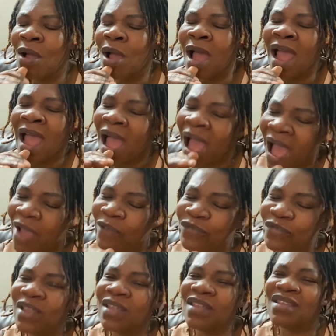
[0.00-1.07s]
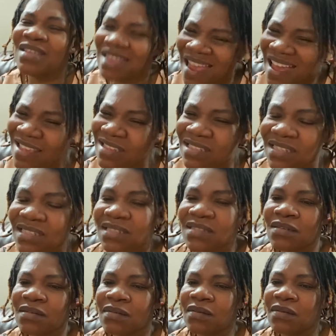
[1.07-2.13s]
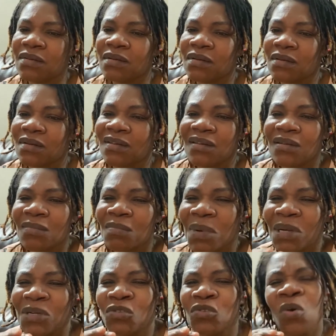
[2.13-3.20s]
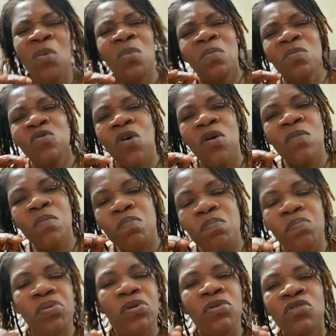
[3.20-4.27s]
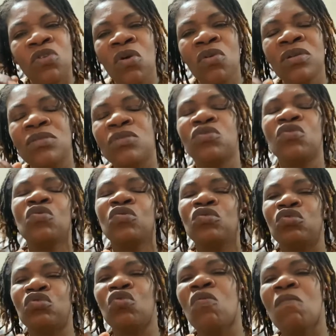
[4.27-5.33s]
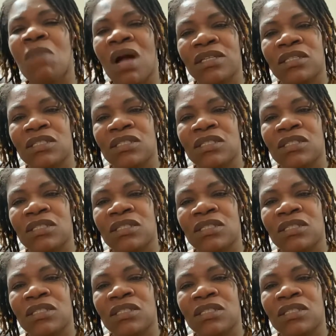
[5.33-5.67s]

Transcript: A hard dream, yes, but don't do too much.